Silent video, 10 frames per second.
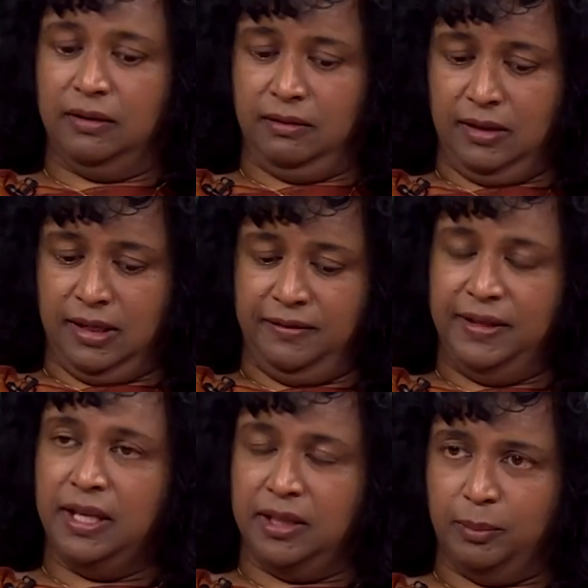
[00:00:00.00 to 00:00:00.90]

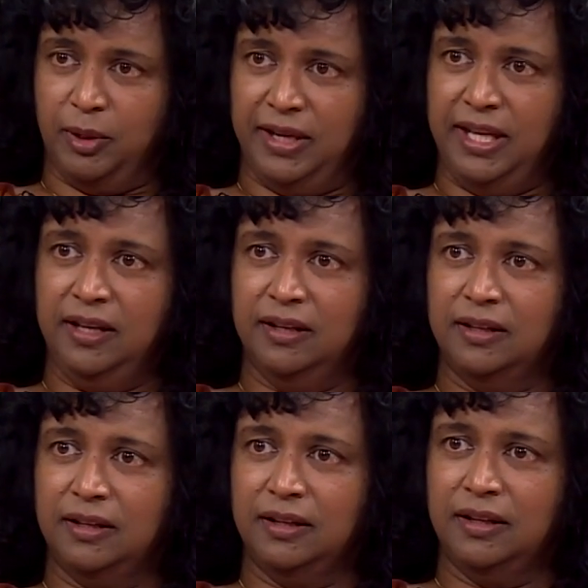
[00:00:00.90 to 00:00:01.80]
living in the body
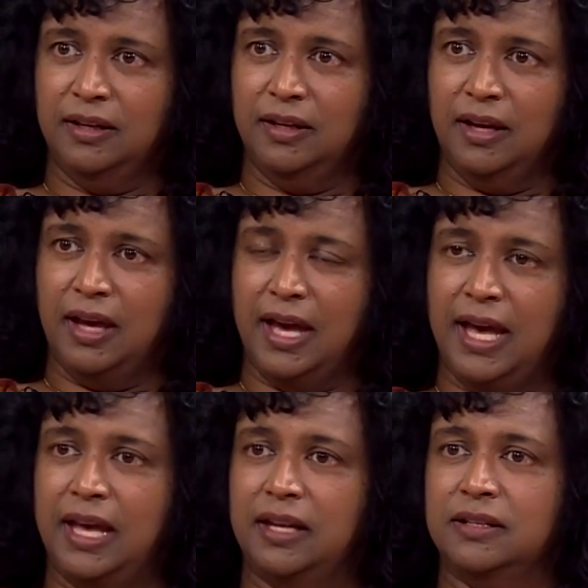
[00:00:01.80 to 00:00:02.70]

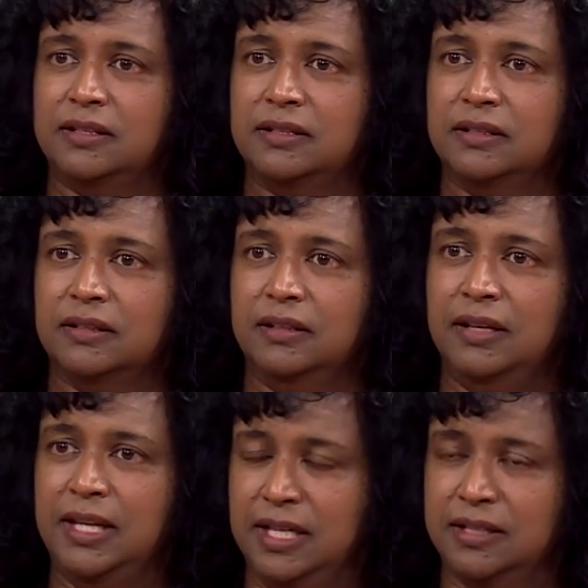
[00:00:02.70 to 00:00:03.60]
and
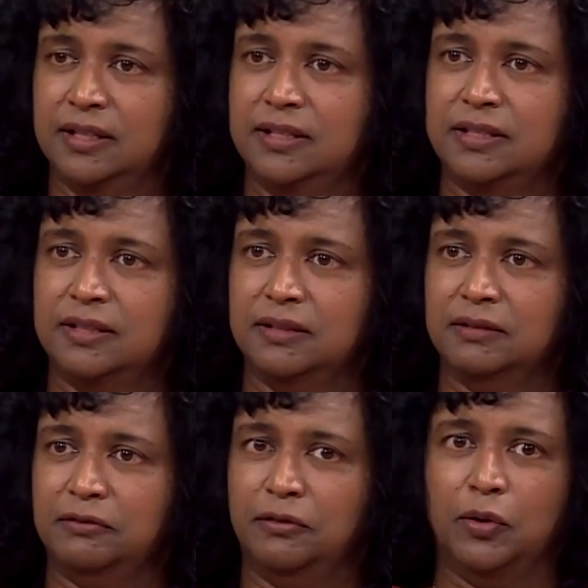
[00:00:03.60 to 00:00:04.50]
need it
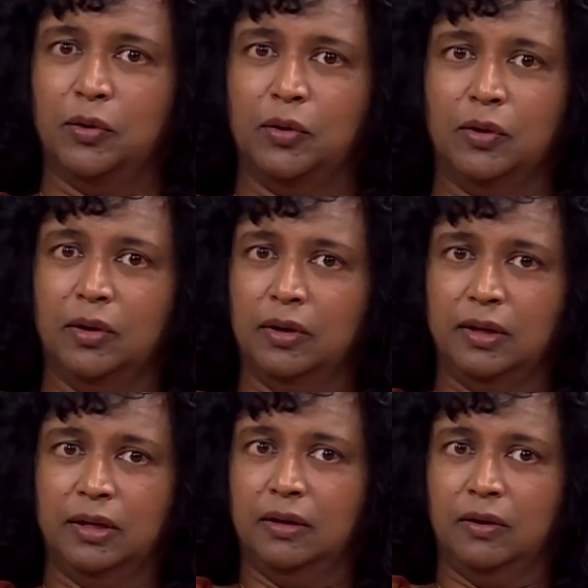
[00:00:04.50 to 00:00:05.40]
for
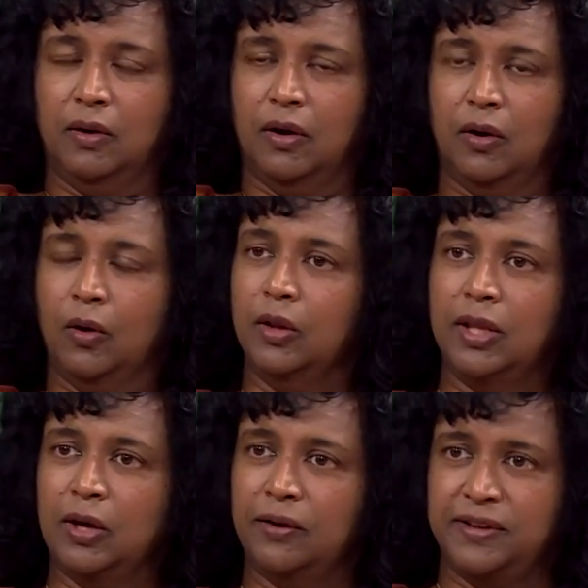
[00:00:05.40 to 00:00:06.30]
all
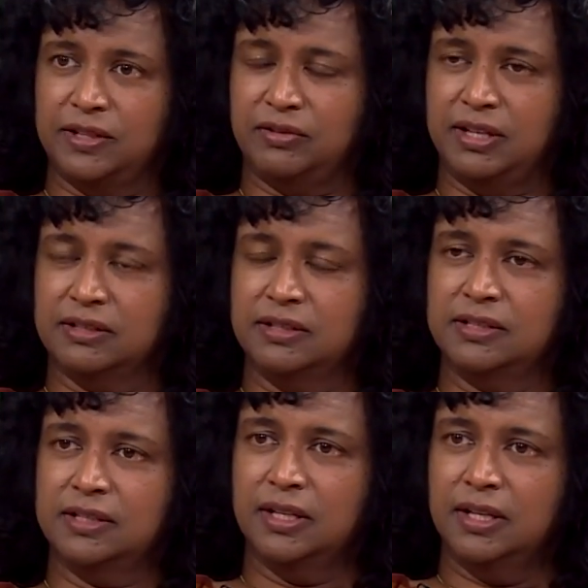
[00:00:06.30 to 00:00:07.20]
the obvious
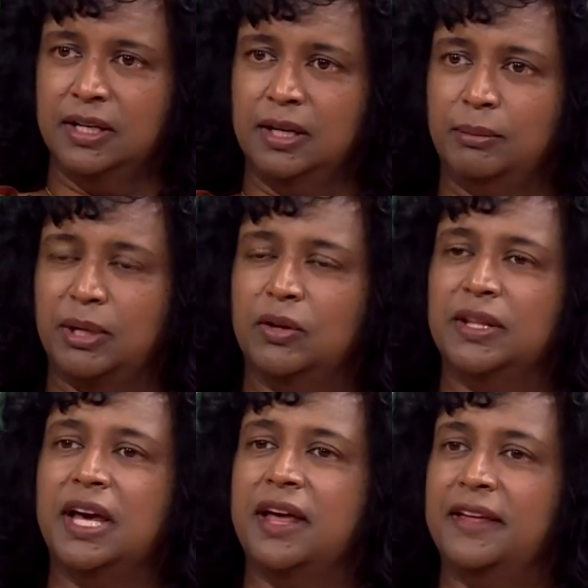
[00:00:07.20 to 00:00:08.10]
reasons, but on
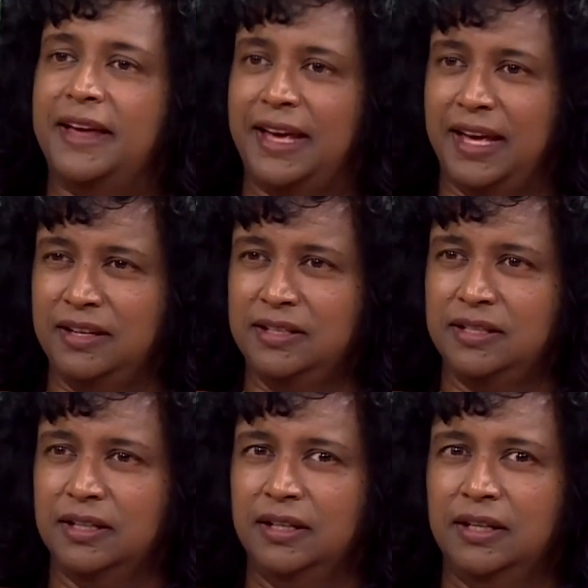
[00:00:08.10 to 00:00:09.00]
the other hand,
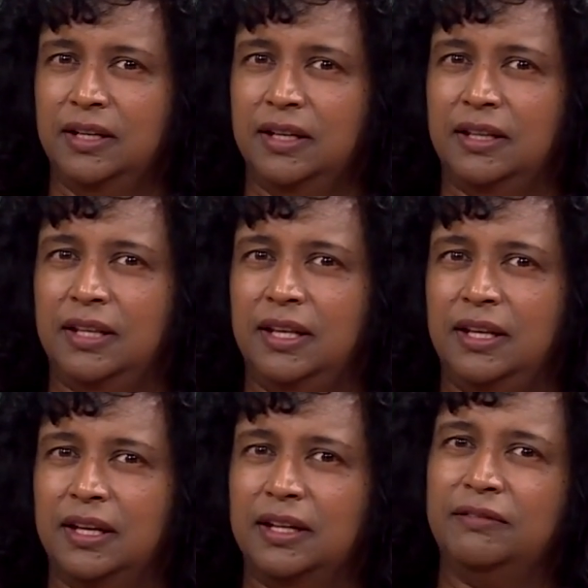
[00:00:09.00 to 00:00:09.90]

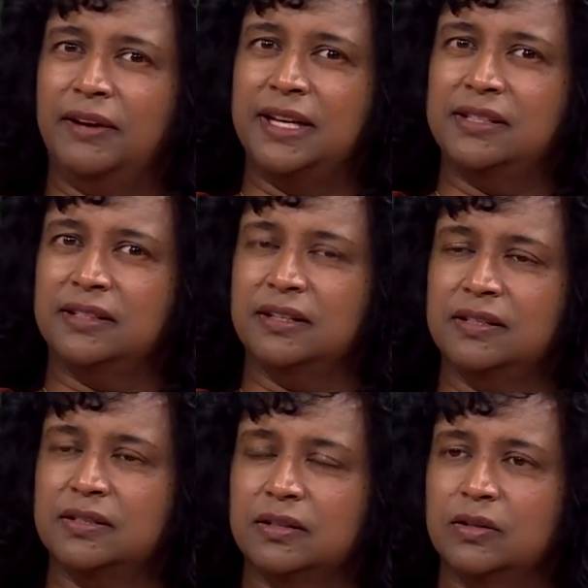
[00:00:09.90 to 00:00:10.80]
the advice
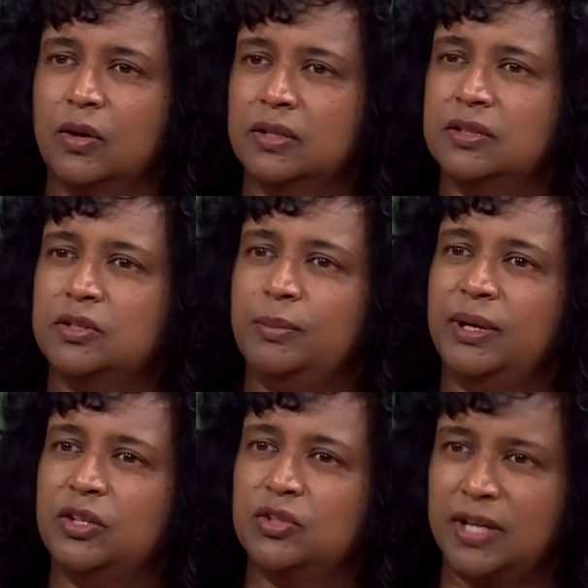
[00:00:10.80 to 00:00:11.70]
is not to
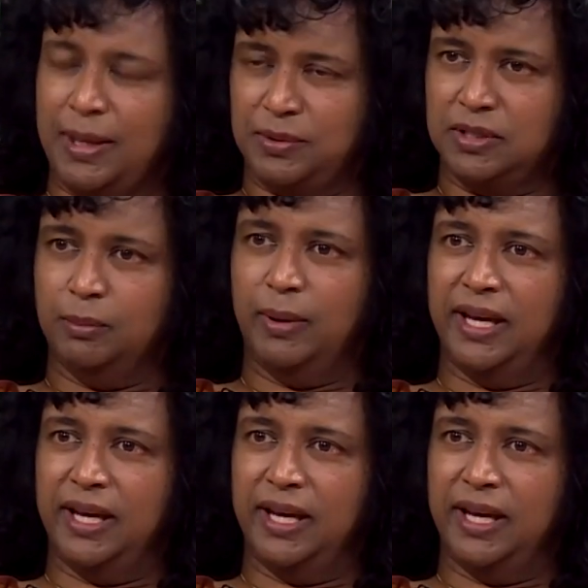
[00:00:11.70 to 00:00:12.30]
be trapped by